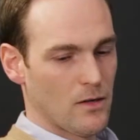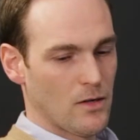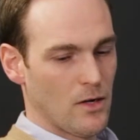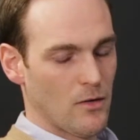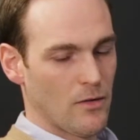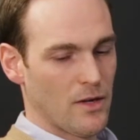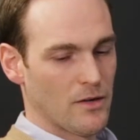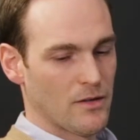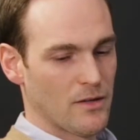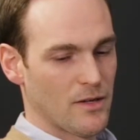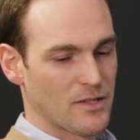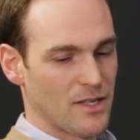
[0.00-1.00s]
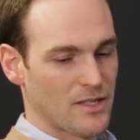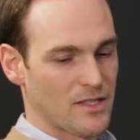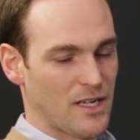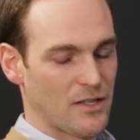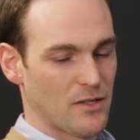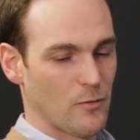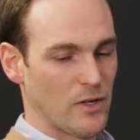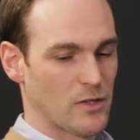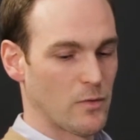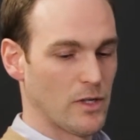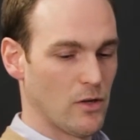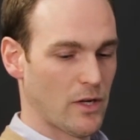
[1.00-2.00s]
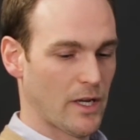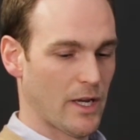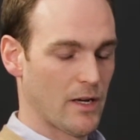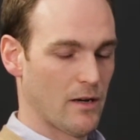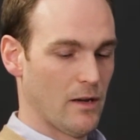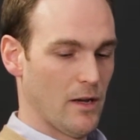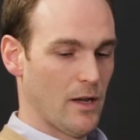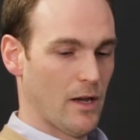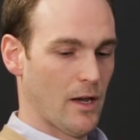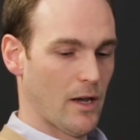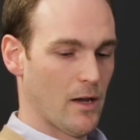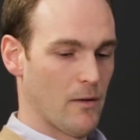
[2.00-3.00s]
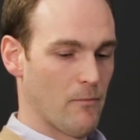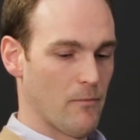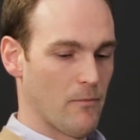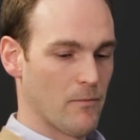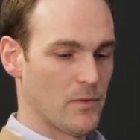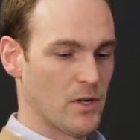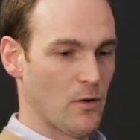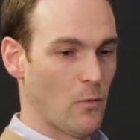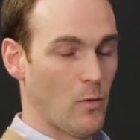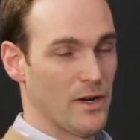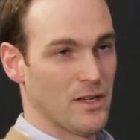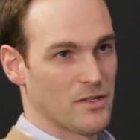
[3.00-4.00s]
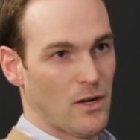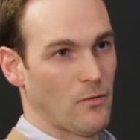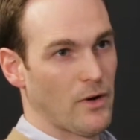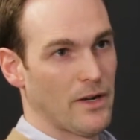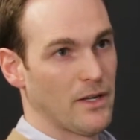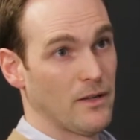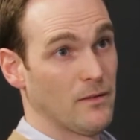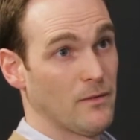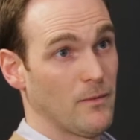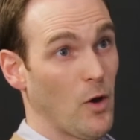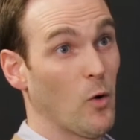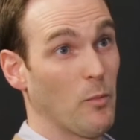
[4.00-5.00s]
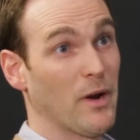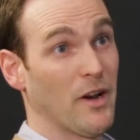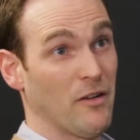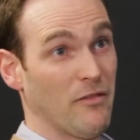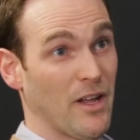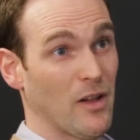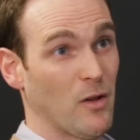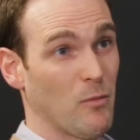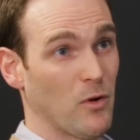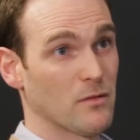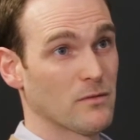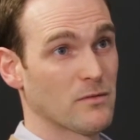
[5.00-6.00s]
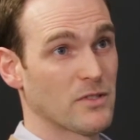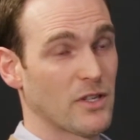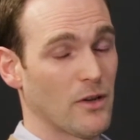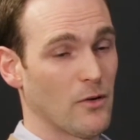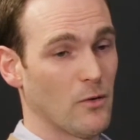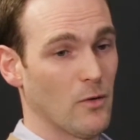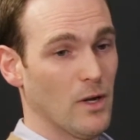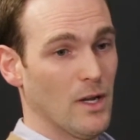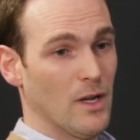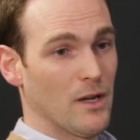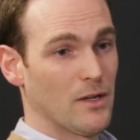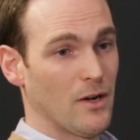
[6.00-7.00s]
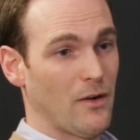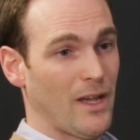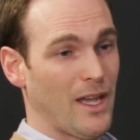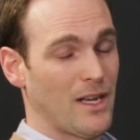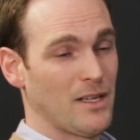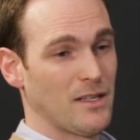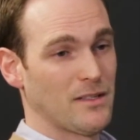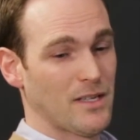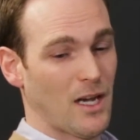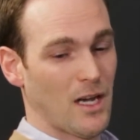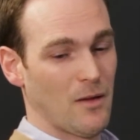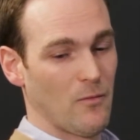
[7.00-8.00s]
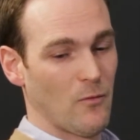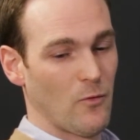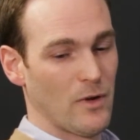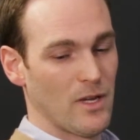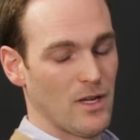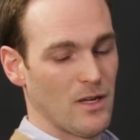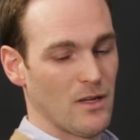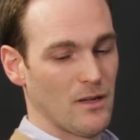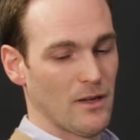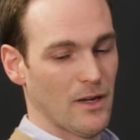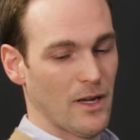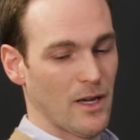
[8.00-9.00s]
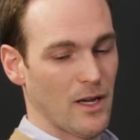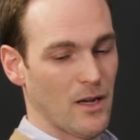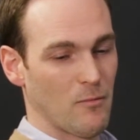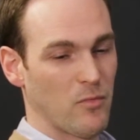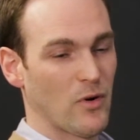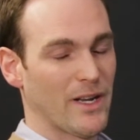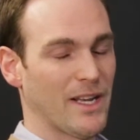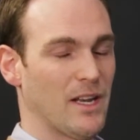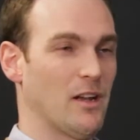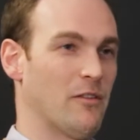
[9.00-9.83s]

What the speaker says: there's an extent to which we look at what is already open and available. So, any time we bring in